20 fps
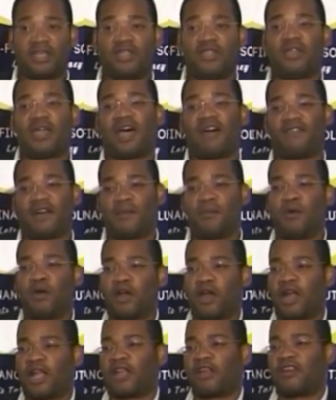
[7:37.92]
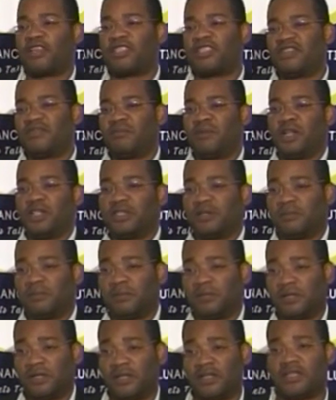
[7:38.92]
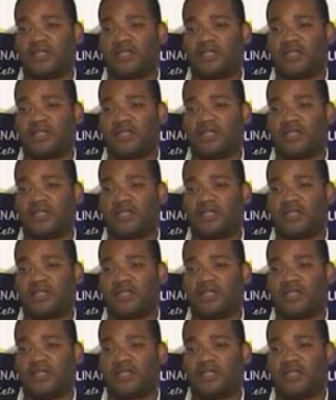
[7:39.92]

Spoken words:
you have a more aggressive multiple.